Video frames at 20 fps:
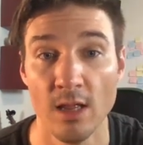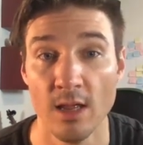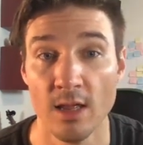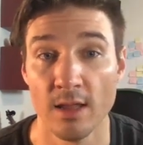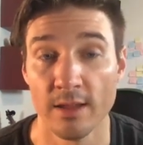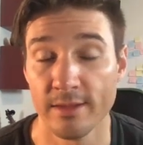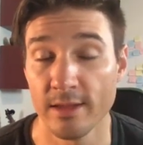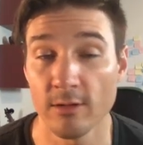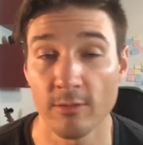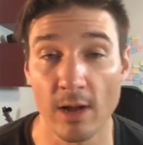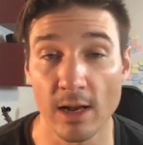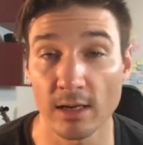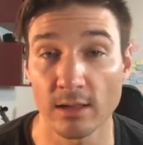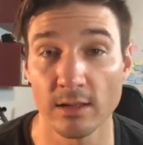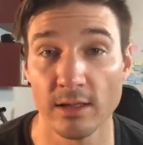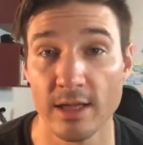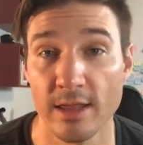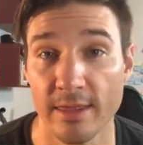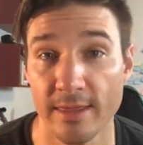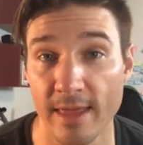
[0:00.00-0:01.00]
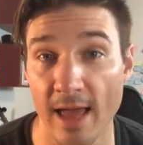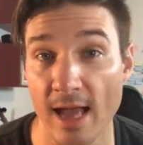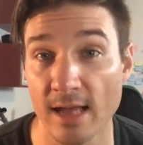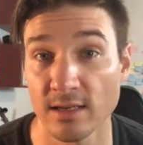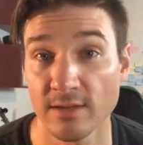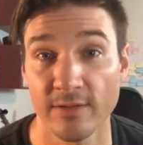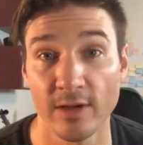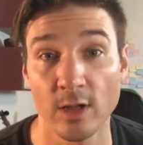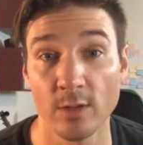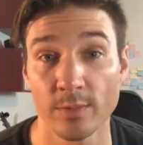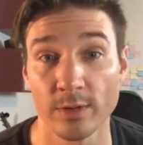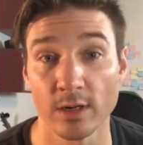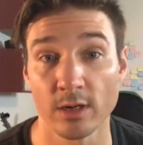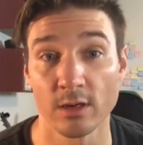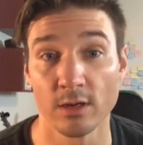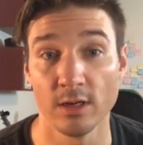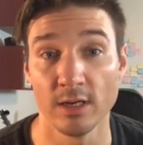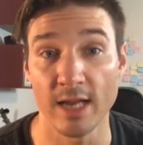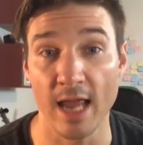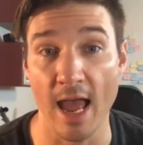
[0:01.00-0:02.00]
Theoretically, that developer
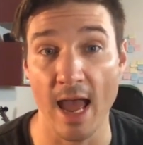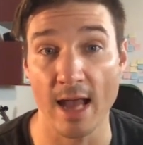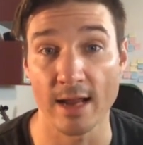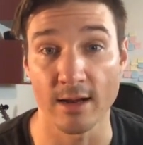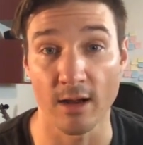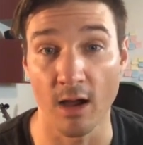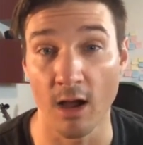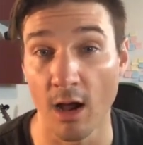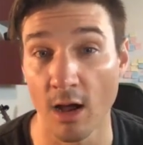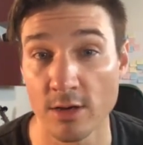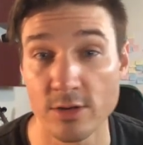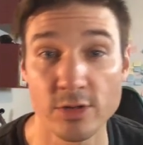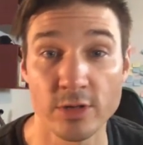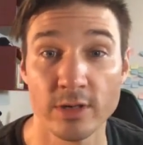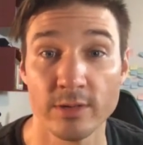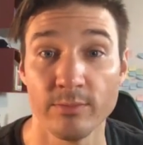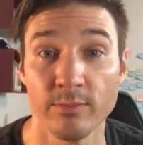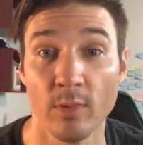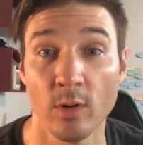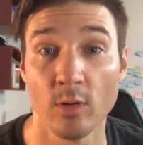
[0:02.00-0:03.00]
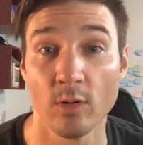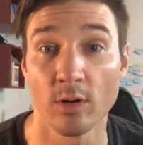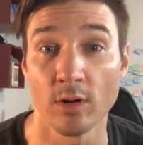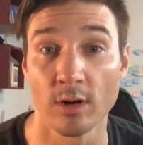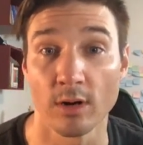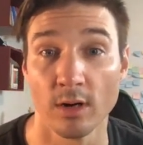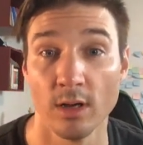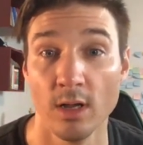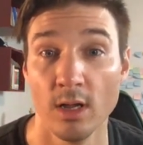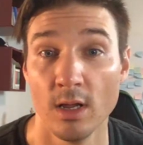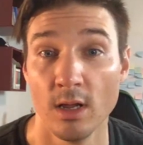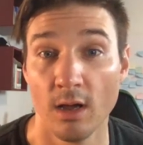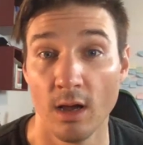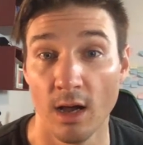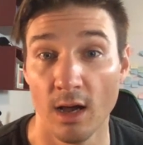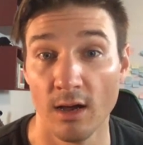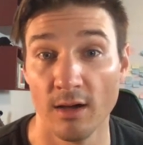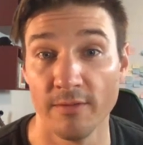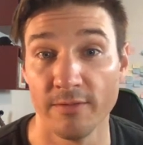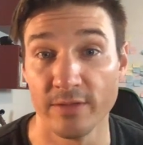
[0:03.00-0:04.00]
could add 100 more
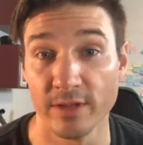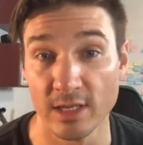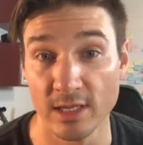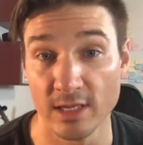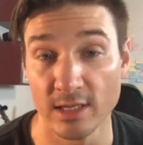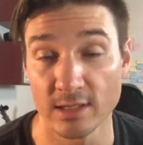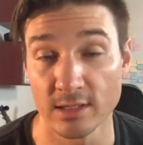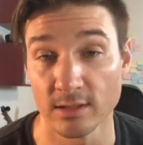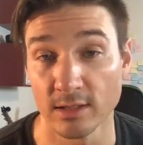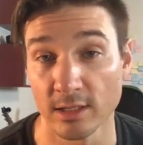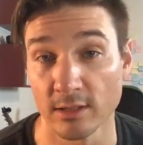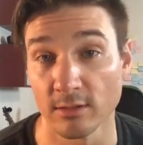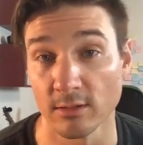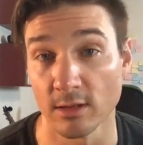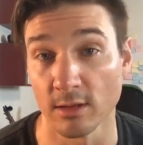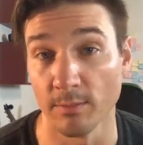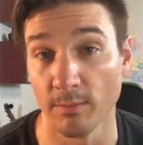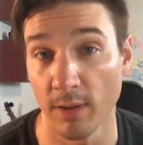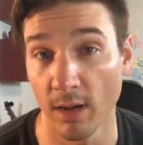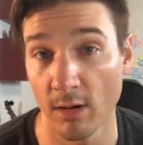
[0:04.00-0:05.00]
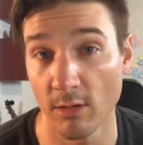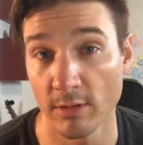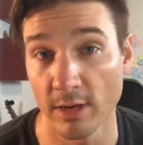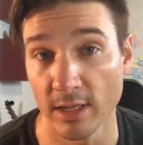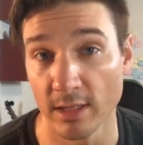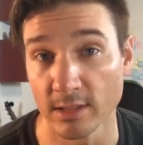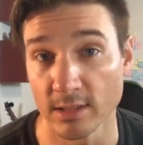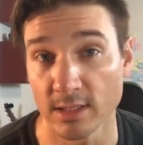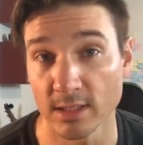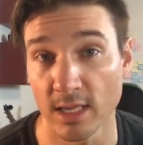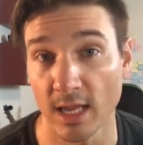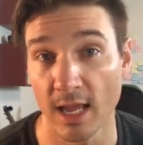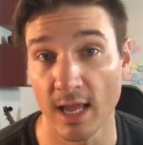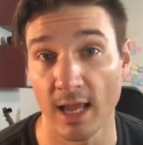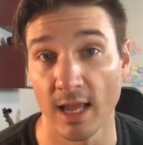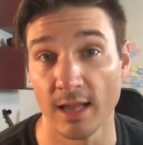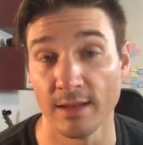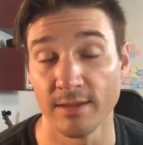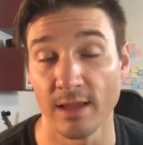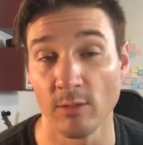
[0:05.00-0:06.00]
of these little components,
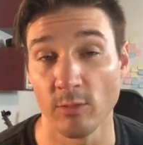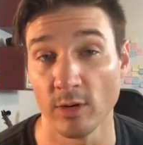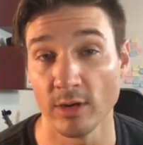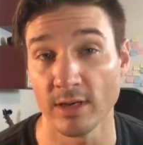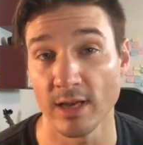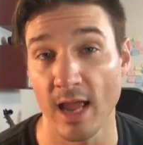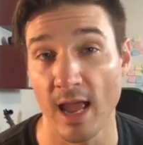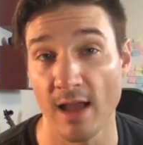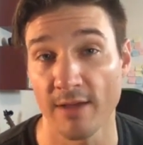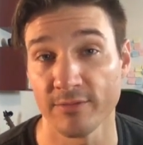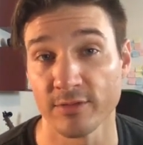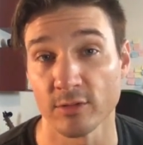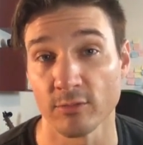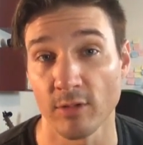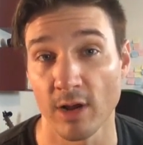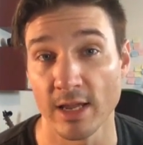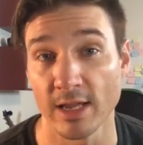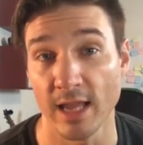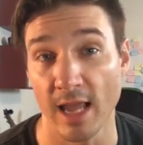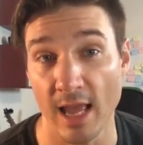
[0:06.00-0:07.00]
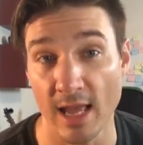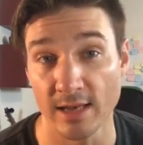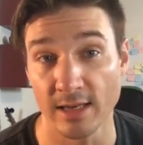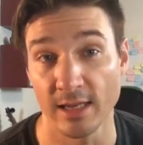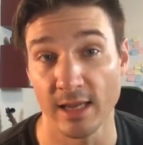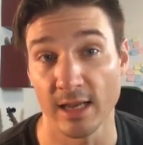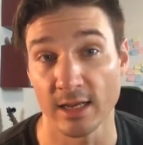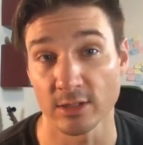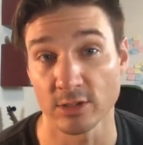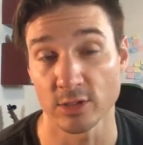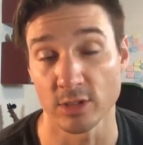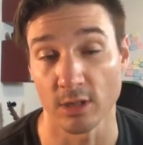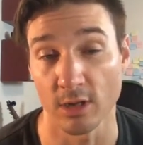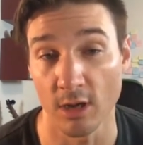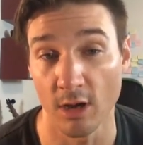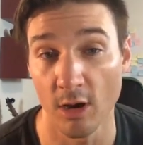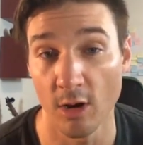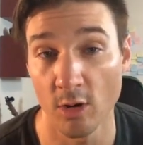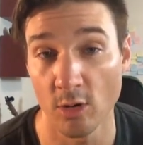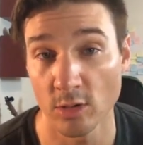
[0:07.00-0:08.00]
and they wouldn't have to write any extra
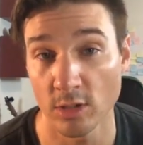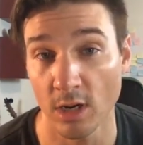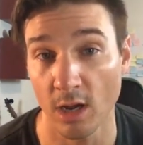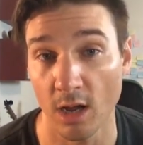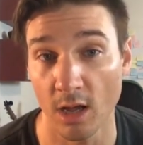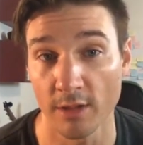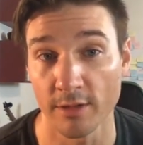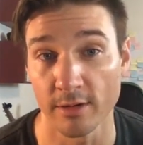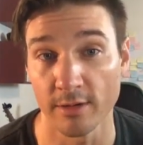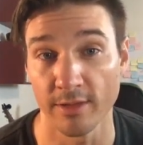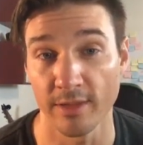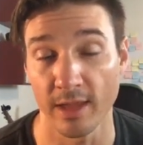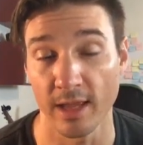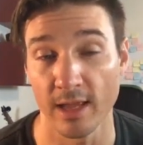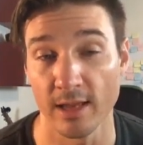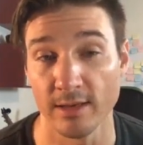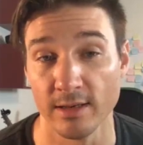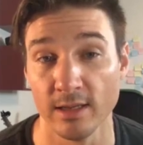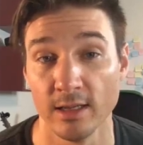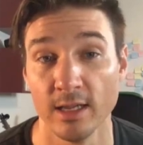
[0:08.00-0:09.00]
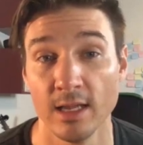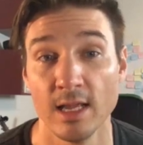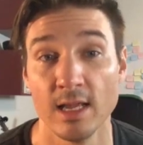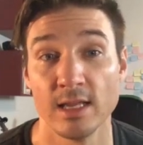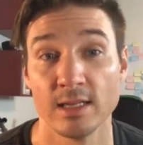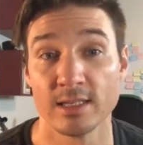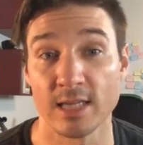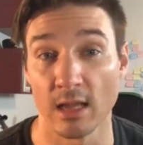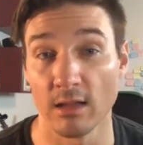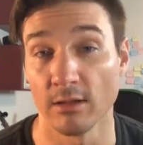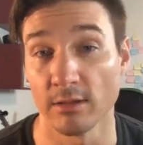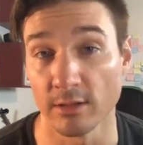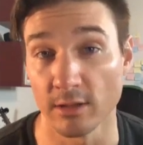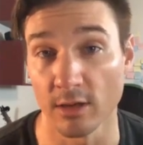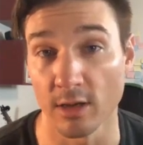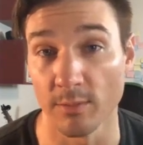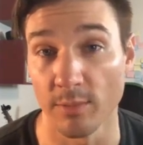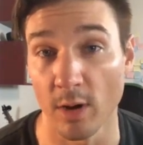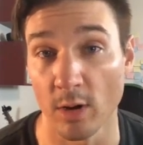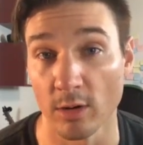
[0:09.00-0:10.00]
code other than telling the
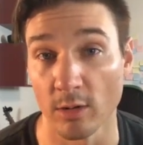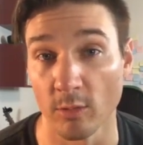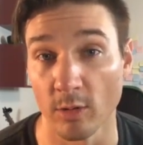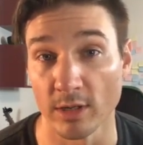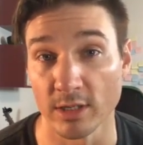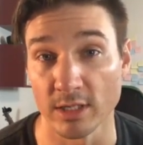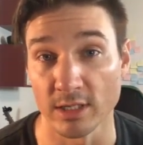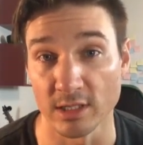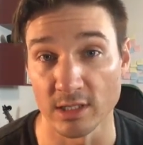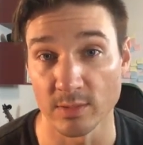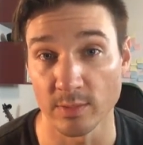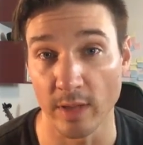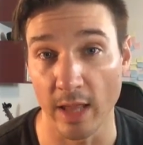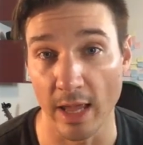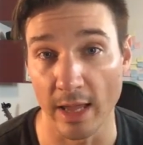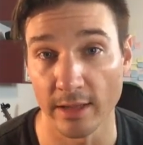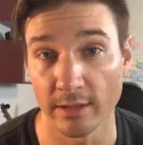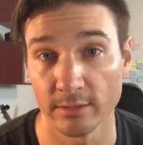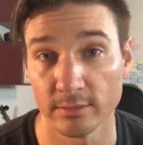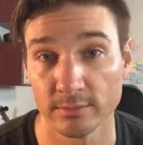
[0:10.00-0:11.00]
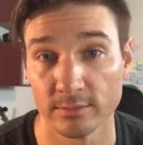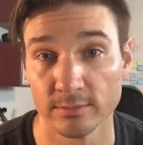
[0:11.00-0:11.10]
component what to display.